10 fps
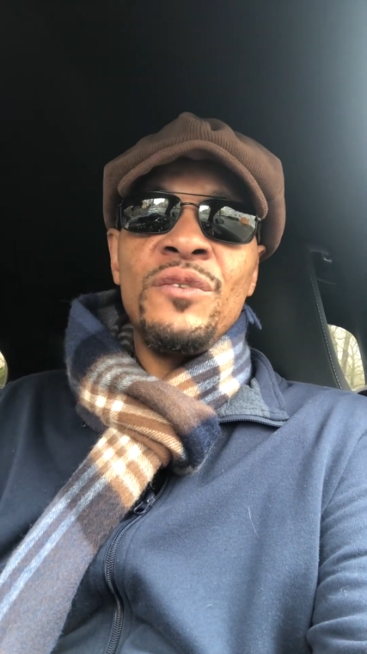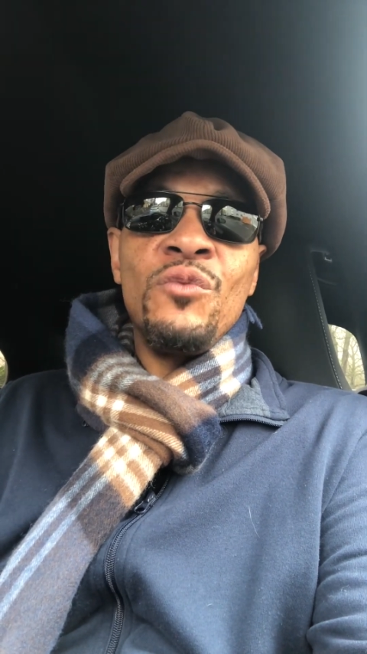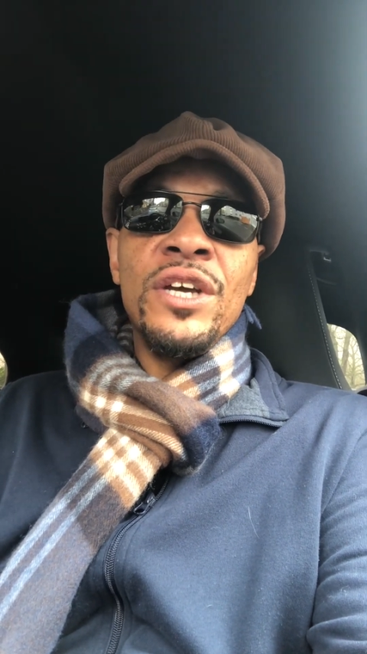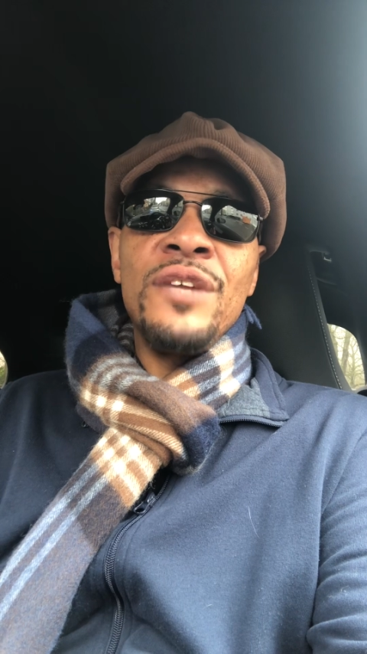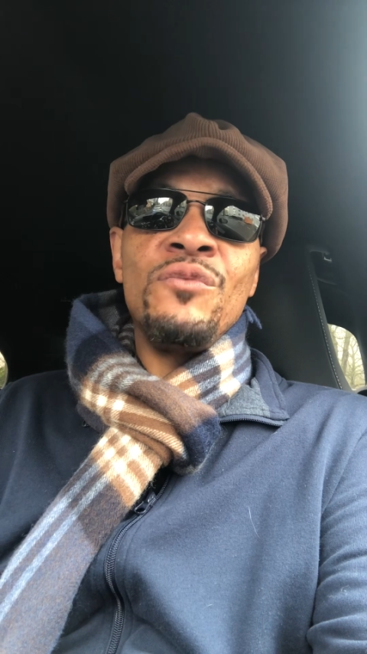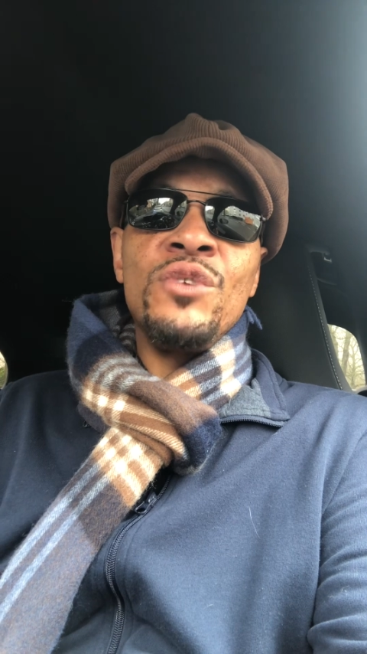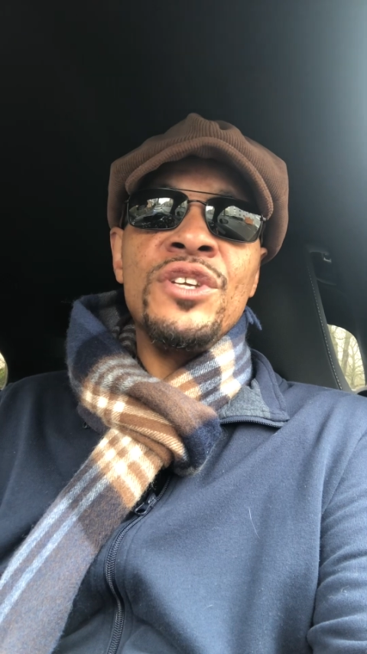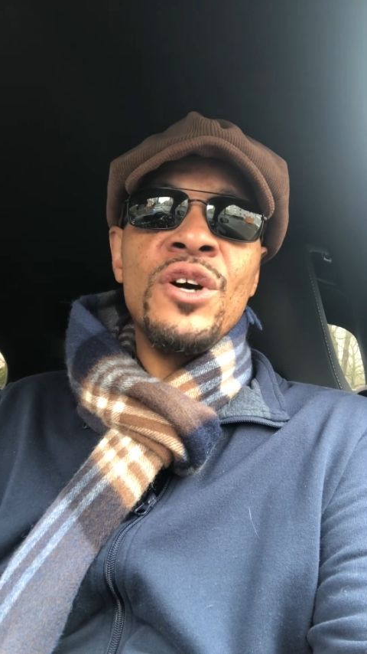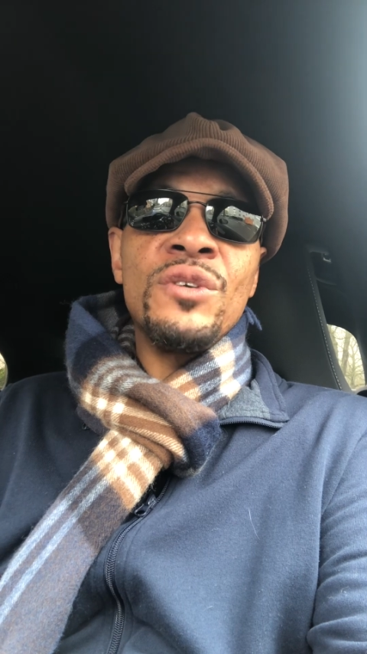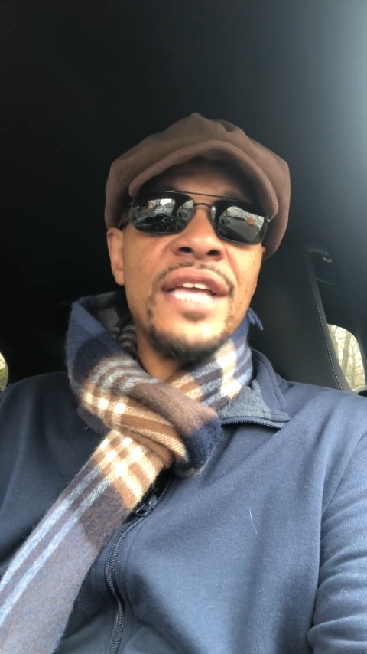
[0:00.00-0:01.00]
when we
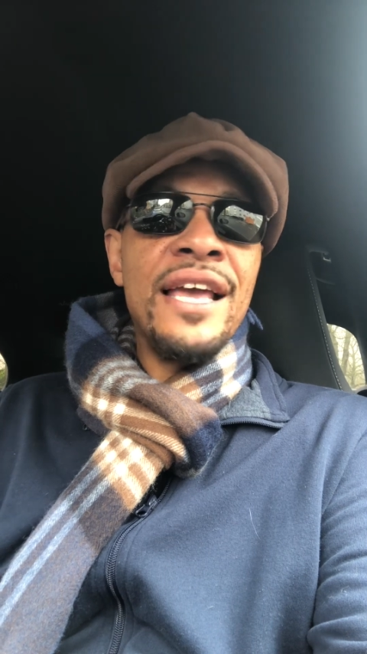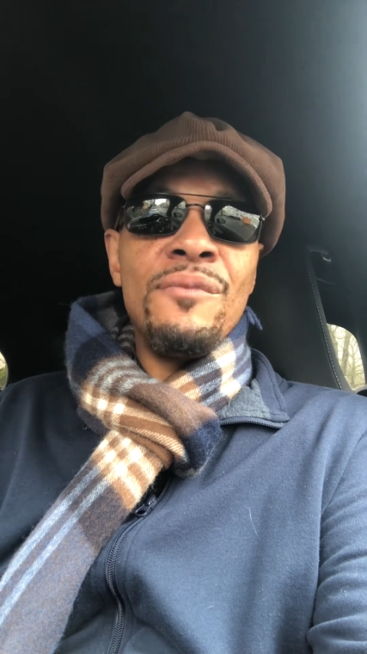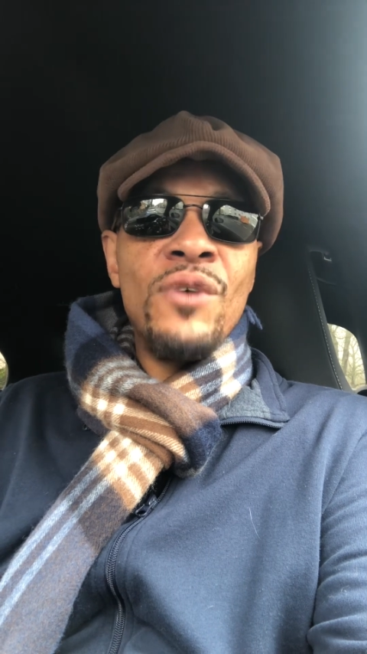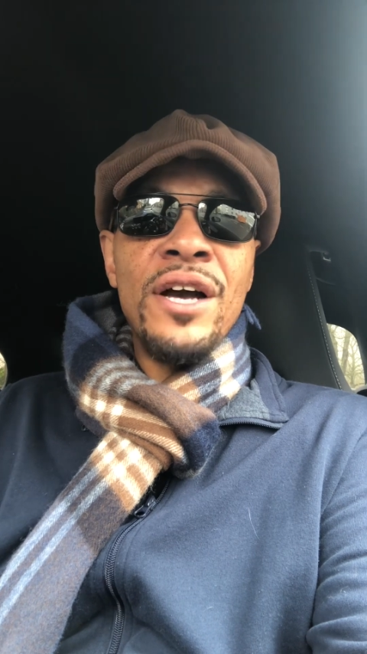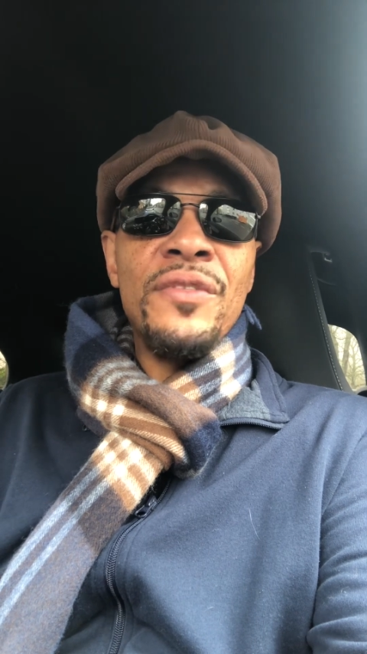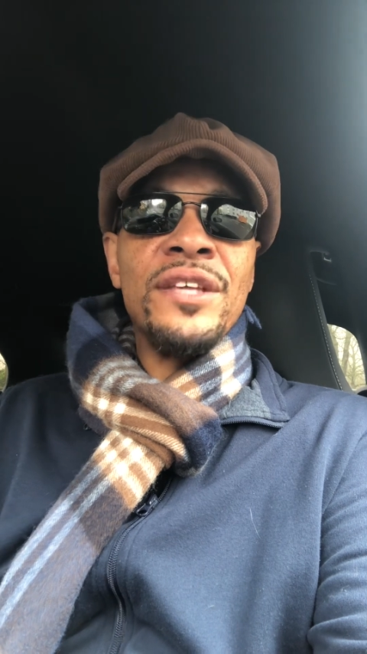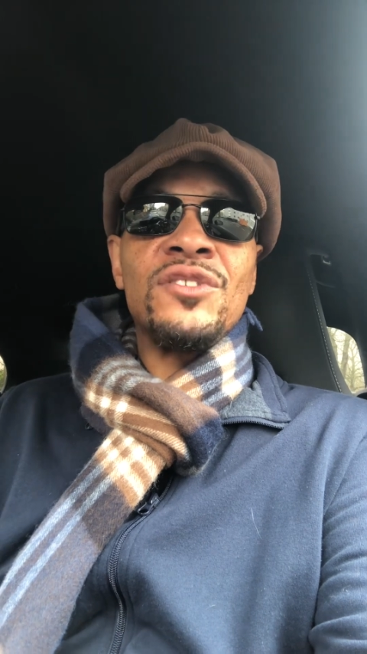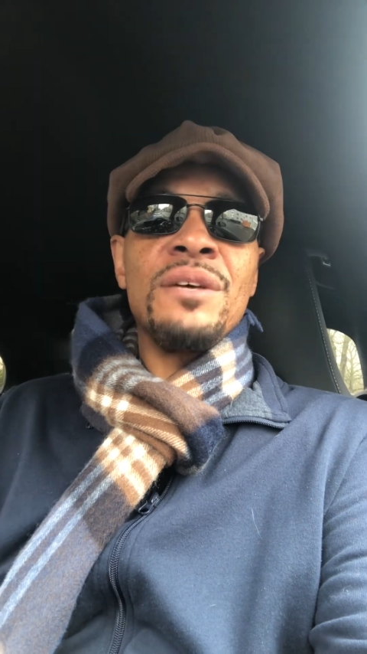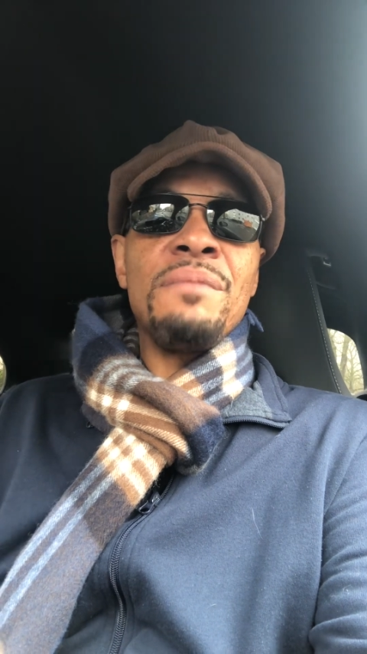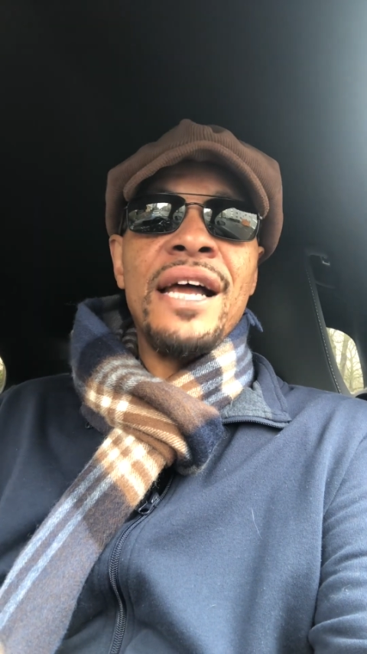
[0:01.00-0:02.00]
know damn well that
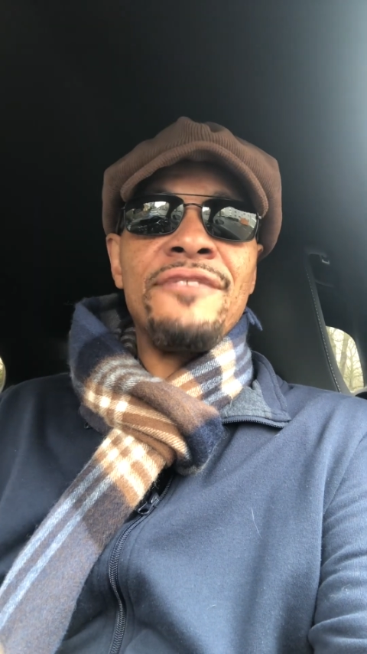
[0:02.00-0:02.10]
somebody